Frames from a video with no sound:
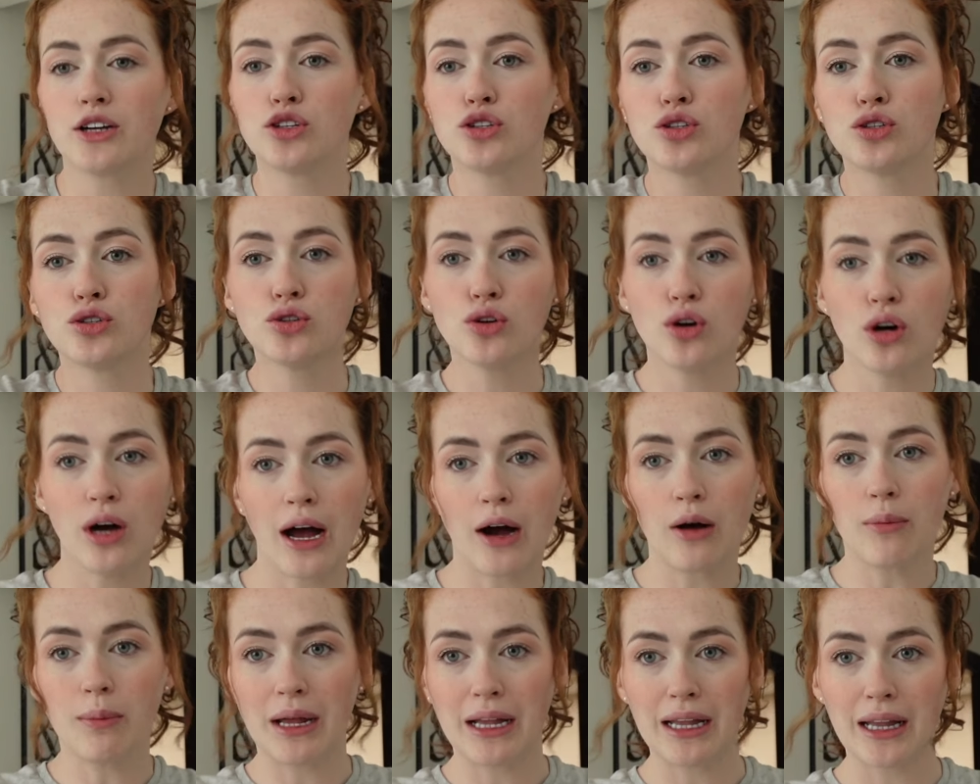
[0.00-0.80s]
sort
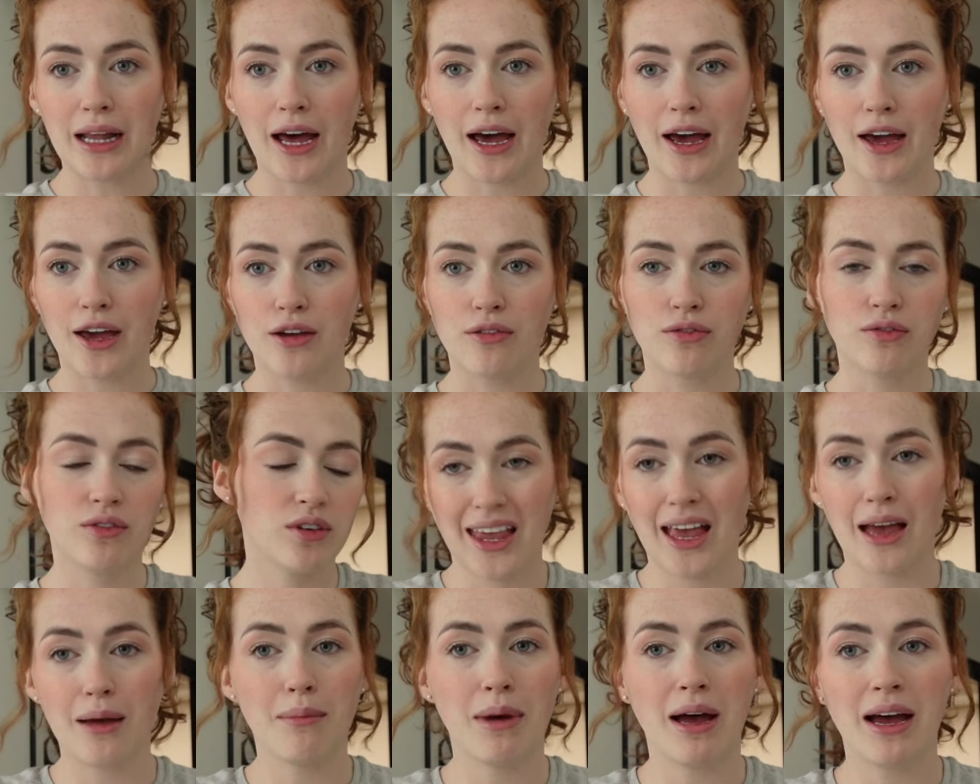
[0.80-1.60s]
out my life,
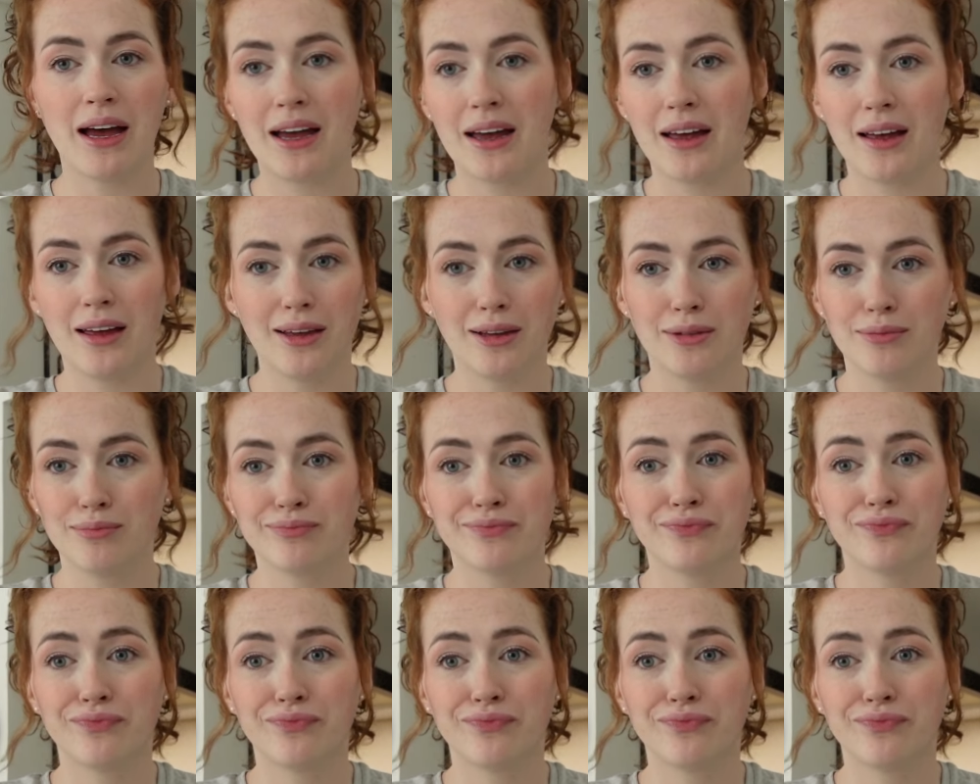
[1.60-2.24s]
get my